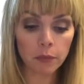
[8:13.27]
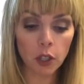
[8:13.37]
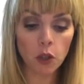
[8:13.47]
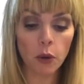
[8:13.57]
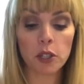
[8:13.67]

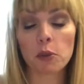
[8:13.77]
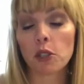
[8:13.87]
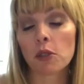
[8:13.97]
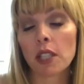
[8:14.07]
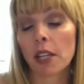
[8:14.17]
Noise
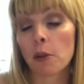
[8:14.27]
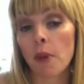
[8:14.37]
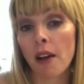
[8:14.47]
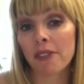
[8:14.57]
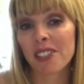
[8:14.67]
reducing
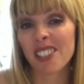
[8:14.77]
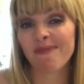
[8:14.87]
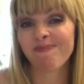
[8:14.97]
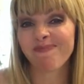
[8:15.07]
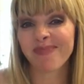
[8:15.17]
earmuffs.
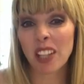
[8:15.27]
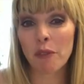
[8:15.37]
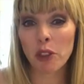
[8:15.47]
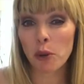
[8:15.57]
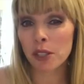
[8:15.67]

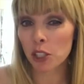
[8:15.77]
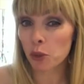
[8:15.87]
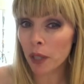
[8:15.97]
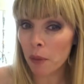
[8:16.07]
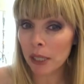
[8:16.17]
Love those. They do
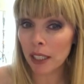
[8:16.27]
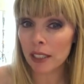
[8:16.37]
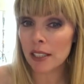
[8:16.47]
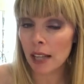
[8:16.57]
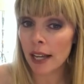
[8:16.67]
come in
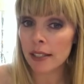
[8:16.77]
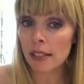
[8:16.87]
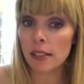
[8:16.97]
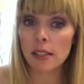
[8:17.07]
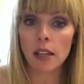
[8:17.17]
kid
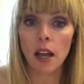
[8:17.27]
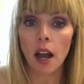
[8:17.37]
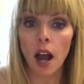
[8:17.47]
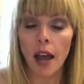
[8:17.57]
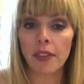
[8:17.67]
sizes.
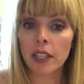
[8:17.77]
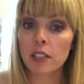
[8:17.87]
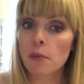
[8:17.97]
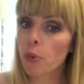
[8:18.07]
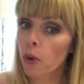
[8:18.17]
I think it's
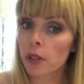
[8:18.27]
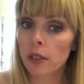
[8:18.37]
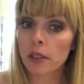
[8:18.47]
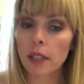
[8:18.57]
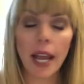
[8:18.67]

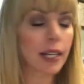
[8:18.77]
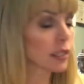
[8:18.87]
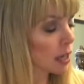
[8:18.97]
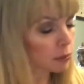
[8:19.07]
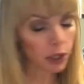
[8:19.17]
important any
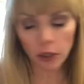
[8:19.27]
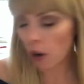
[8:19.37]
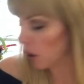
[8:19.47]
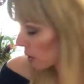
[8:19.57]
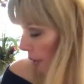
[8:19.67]
time of year,
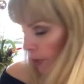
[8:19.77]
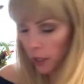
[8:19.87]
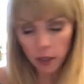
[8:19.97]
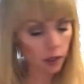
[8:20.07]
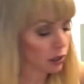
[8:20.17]
all times a
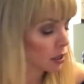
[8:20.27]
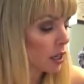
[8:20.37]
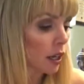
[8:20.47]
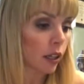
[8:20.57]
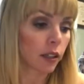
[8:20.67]
year,
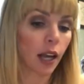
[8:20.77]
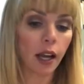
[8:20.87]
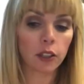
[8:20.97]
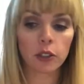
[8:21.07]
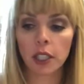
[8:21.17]

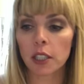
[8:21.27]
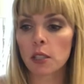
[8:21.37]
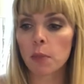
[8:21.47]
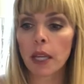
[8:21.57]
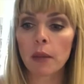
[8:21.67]
that your kids
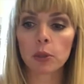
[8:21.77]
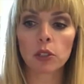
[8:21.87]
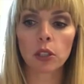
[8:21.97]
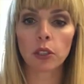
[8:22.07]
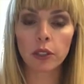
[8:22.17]
be able
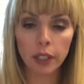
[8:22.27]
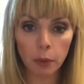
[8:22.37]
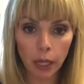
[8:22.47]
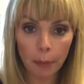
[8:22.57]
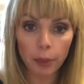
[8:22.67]
to learn that
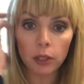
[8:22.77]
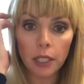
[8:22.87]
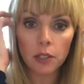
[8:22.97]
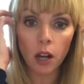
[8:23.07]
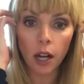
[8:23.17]
when I put
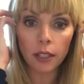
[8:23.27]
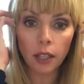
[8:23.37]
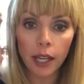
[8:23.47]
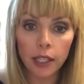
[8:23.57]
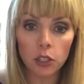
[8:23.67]
these on,
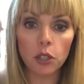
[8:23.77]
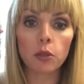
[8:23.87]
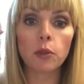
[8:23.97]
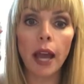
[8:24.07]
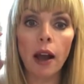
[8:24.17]
I can
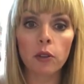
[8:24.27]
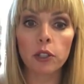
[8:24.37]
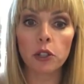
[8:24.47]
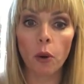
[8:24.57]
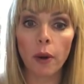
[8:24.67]
tune out the
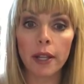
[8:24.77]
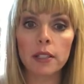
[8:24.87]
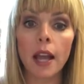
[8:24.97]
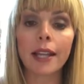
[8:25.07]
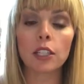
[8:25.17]
noise.
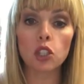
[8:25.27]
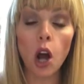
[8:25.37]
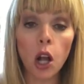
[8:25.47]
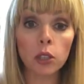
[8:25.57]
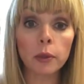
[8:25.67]
I can
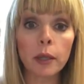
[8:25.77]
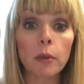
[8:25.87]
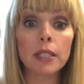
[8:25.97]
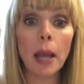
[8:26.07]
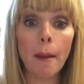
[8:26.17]
tolerate
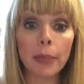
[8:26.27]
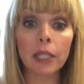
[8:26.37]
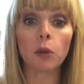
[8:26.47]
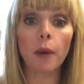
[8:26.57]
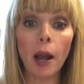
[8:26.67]
what's happening
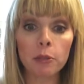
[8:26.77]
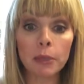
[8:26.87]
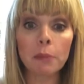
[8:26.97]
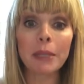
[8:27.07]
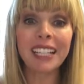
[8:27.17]
around
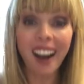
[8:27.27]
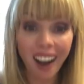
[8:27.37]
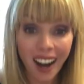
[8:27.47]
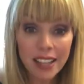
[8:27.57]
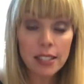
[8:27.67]
me
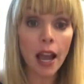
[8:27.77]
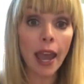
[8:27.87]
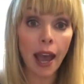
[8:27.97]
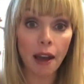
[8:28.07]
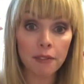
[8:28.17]
because I
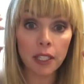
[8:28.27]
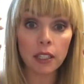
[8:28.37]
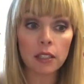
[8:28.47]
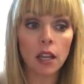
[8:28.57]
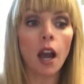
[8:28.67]
have
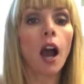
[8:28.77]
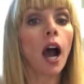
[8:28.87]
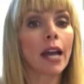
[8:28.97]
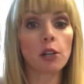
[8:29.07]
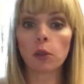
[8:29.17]
these.
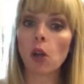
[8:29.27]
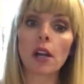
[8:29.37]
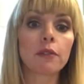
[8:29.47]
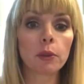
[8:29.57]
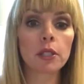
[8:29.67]
I know a lot
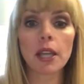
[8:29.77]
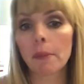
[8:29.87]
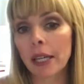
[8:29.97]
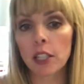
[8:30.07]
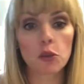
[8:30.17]
of you were saying my
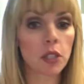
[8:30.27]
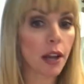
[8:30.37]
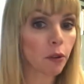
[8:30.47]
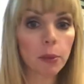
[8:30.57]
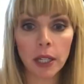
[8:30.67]
kids would
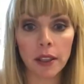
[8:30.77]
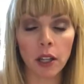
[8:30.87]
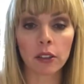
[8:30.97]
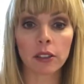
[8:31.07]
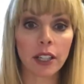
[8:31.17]
never put anything
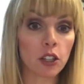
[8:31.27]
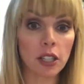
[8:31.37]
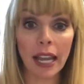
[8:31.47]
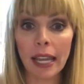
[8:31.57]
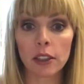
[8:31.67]
on their ears. They
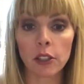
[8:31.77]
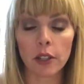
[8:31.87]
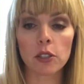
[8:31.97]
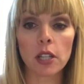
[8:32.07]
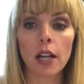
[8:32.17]
hate their
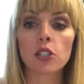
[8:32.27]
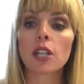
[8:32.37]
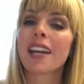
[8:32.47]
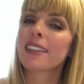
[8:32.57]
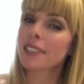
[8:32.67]
ears touched.
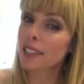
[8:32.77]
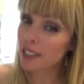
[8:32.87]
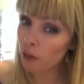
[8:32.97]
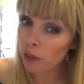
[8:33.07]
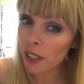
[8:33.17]
This is
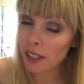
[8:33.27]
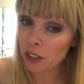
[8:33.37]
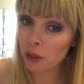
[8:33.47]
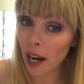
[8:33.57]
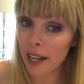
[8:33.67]
different,
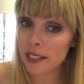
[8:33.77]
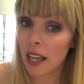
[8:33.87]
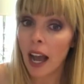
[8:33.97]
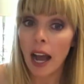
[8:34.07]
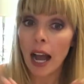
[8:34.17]
you guys.
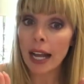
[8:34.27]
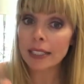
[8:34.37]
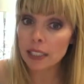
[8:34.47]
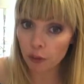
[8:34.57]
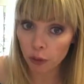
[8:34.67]
It's
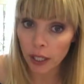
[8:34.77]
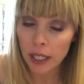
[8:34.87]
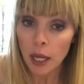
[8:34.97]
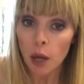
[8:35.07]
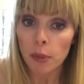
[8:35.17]
different
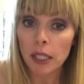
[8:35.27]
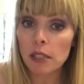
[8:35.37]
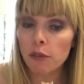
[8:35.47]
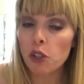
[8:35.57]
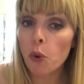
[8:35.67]
because
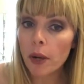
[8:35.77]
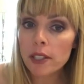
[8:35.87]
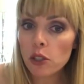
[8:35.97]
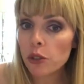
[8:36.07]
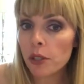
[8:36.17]
if
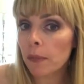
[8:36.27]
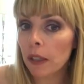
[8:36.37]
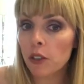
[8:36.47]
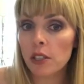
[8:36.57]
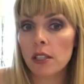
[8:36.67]
noises are something
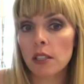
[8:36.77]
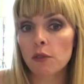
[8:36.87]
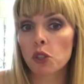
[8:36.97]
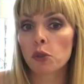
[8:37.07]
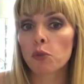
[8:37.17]
they're sensitive
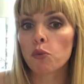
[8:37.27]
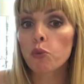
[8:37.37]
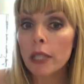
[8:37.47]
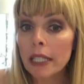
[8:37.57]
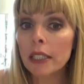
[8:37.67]
to,
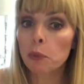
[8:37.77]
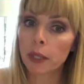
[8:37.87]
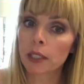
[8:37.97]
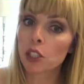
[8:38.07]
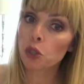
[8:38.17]
really,
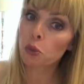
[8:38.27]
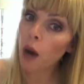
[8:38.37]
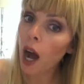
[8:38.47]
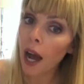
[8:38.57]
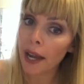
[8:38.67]
really
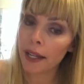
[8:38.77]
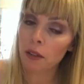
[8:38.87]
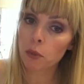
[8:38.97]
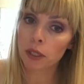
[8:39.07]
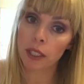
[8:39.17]
try
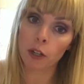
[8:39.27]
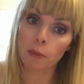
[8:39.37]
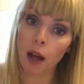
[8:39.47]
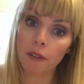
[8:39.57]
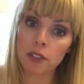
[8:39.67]
with the
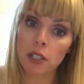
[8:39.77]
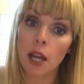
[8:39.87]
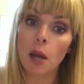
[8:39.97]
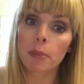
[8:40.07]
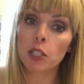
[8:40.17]
earmuffs,
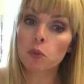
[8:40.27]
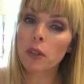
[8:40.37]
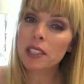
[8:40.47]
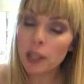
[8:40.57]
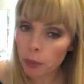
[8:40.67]
because
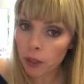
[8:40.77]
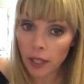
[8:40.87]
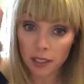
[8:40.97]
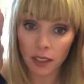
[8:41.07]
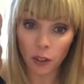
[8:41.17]
once they
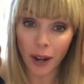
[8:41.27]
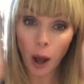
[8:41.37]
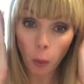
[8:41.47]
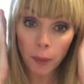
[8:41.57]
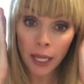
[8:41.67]
realize that they're
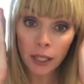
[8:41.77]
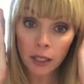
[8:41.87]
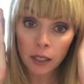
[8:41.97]
helping,